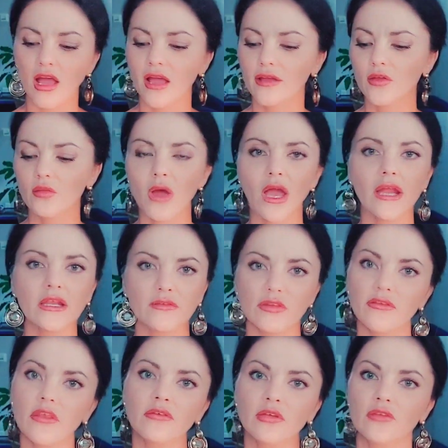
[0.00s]
I don't mind if
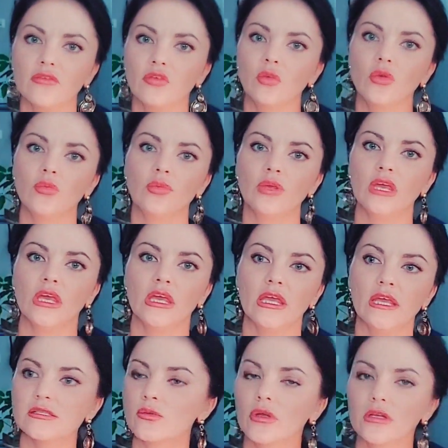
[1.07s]
you, even if you will be
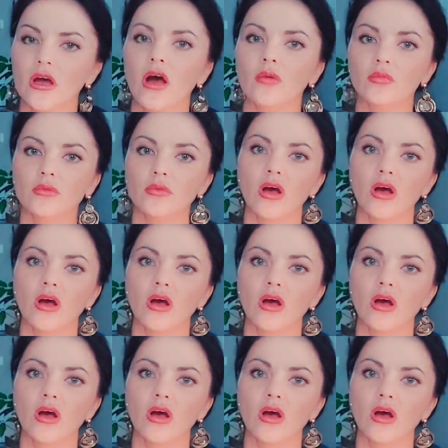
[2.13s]
eating one hum